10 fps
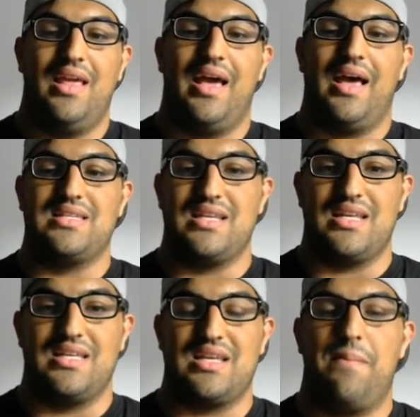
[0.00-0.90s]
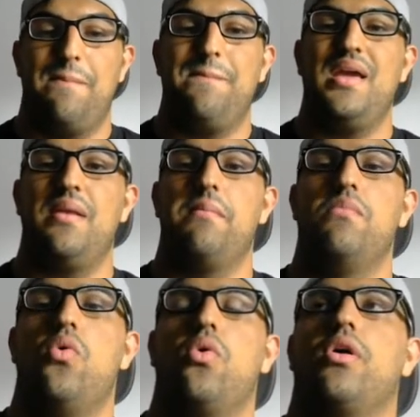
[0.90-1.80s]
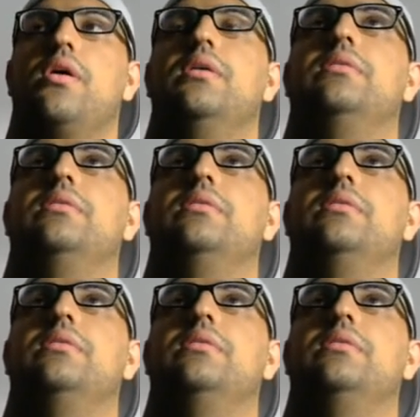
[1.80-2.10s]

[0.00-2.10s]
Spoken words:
as it is a bit more